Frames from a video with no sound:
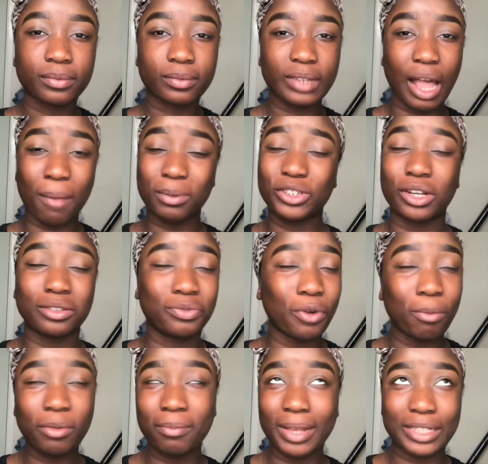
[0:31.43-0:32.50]

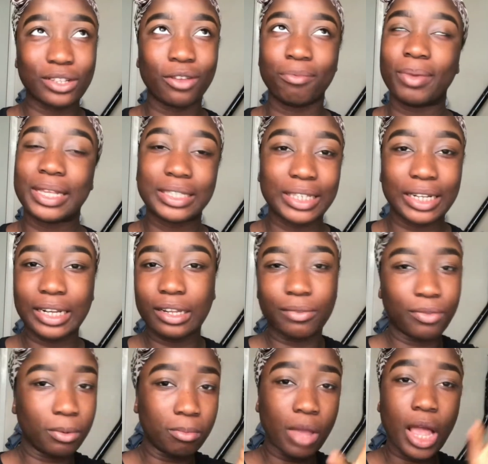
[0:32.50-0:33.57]
transforming myself basically
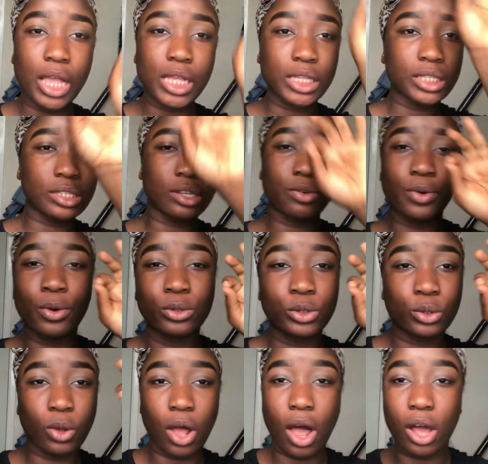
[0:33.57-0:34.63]
from 0
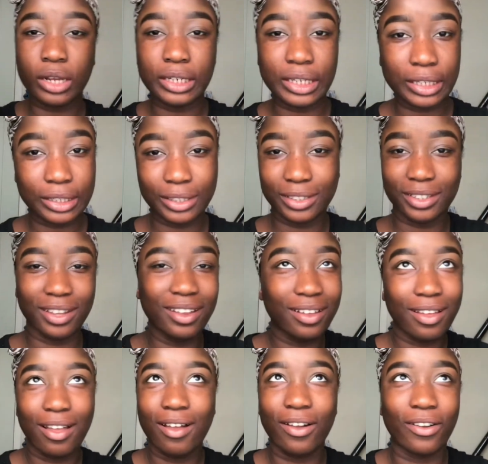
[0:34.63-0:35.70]
to 100
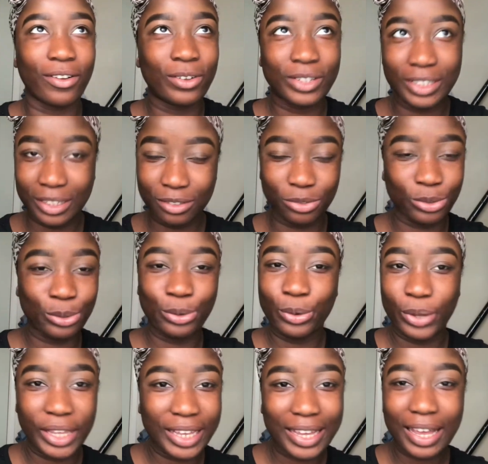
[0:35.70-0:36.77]
100 real
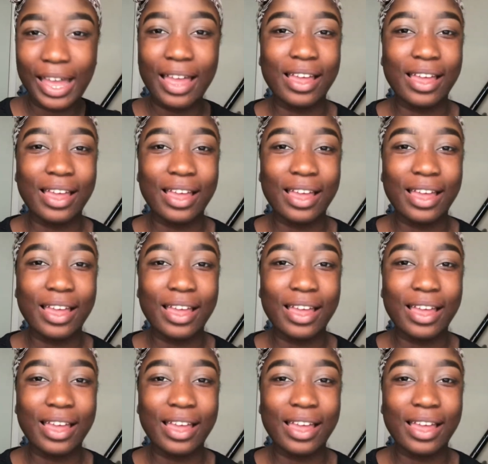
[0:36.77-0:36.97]
quick.